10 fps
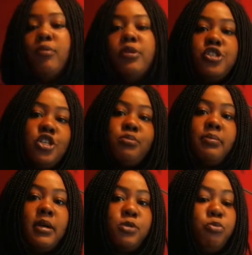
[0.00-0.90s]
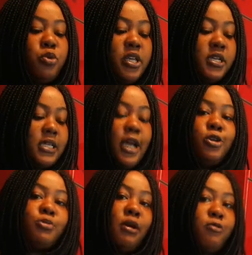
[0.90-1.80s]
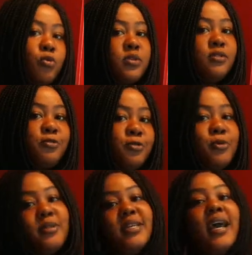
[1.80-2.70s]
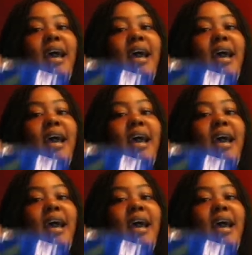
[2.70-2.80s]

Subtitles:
for me to just make my smoothies, I use my frozen fruits